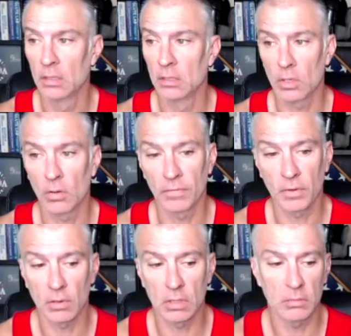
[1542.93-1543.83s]
So if
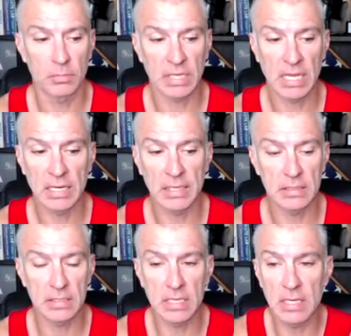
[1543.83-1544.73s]
you're in bikini
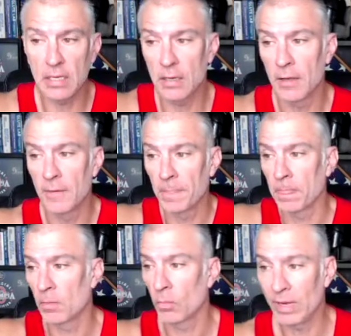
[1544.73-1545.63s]
C,
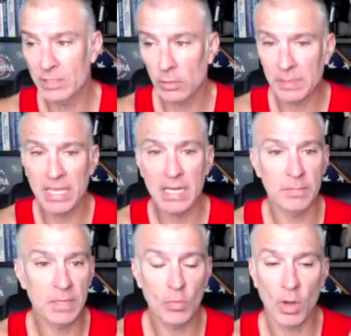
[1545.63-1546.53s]
wait till bikini
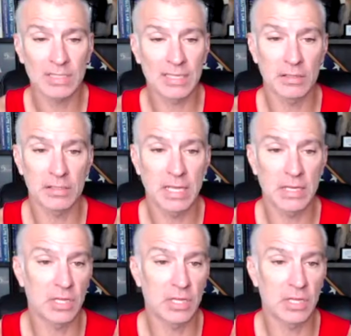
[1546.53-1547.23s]
B walks out on stage.